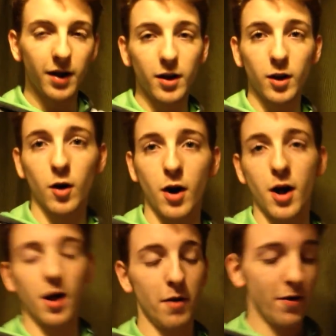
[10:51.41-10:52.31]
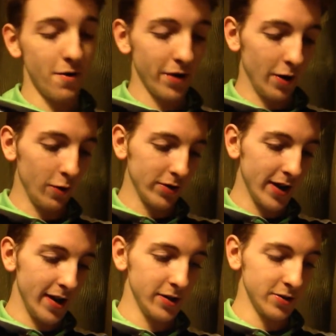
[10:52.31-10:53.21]
a very long
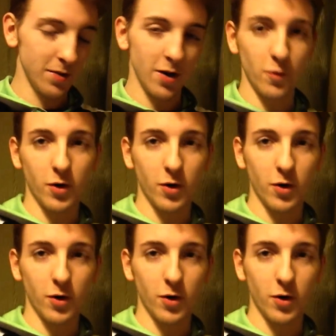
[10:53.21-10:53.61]
day as well.